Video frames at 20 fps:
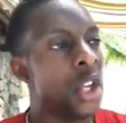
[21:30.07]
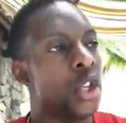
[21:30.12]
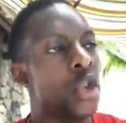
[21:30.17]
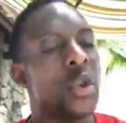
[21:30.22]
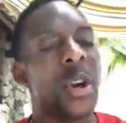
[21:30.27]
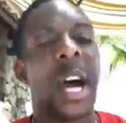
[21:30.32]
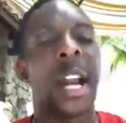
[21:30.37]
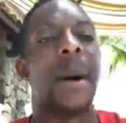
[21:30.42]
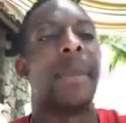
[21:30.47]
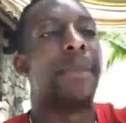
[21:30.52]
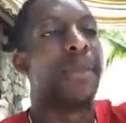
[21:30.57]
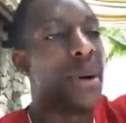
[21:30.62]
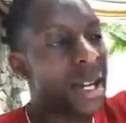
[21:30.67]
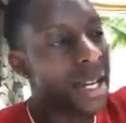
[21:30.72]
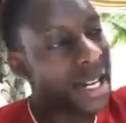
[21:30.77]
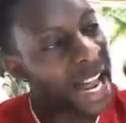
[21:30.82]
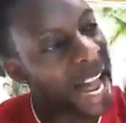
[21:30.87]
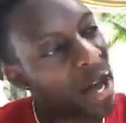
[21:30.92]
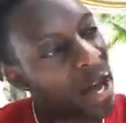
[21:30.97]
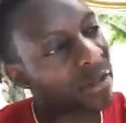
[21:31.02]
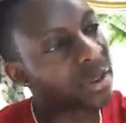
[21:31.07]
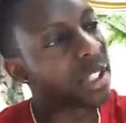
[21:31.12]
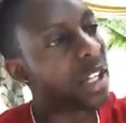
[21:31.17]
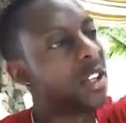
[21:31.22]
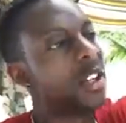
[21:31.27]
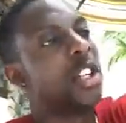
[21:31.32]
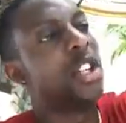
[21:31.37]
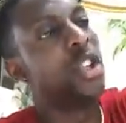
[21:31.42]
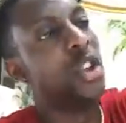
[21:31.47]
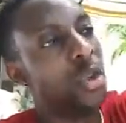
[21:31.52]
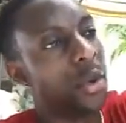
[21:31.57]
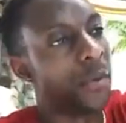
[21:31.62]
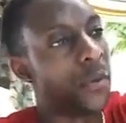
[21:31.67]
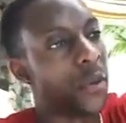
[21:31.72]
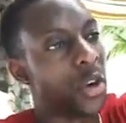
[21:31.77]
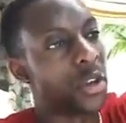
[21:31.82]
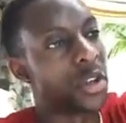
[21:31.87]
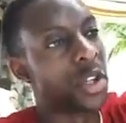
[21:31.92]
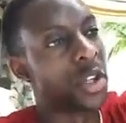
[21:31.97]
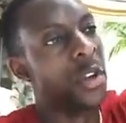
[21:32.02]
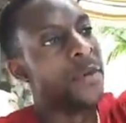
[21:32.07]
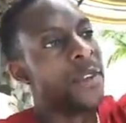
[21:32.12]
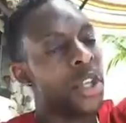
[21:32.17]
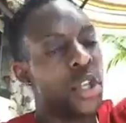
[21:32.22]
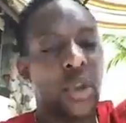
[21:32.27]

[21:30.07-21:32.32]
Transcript: You got to put it out there in the universe.